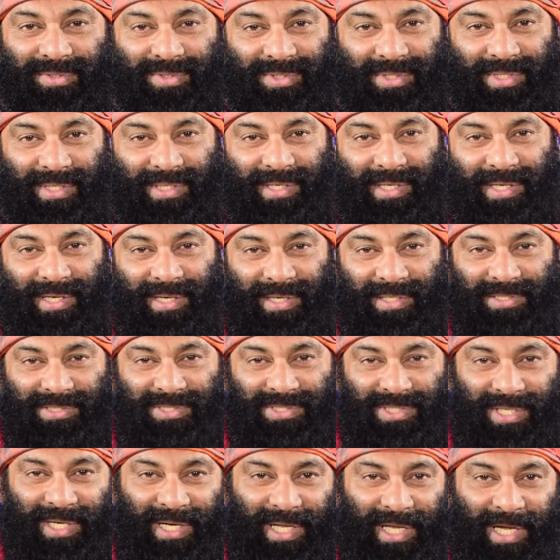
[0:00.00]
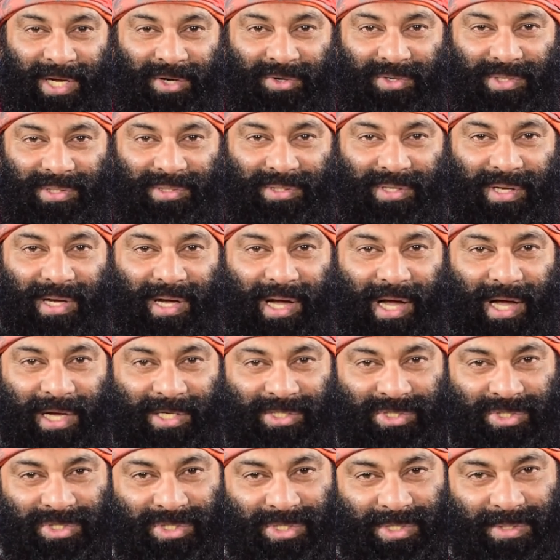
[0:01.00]
to the nearest layout in the
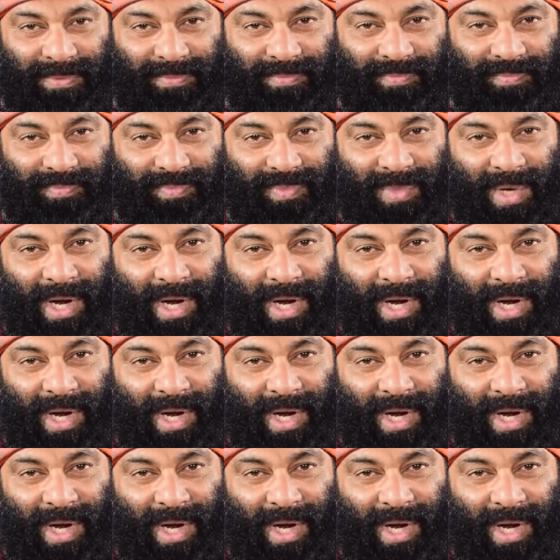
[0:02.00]
ashram,